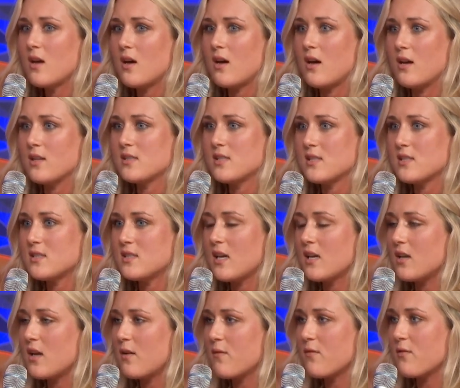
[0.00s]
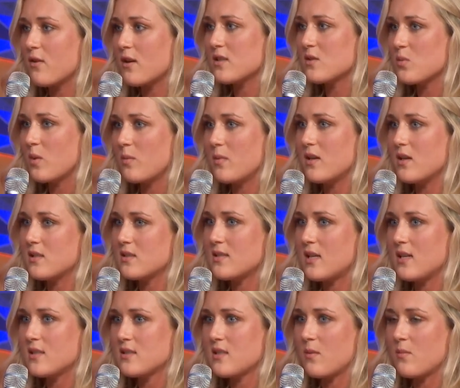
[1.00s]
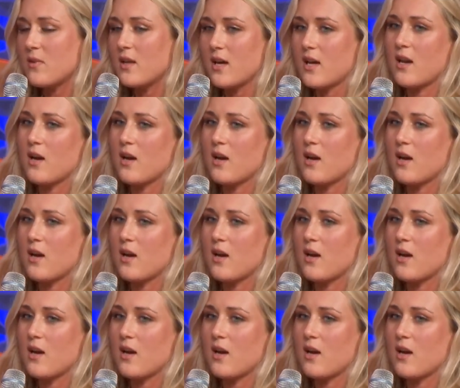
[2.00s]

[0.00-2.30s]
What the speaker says: to stand up for us women and say something.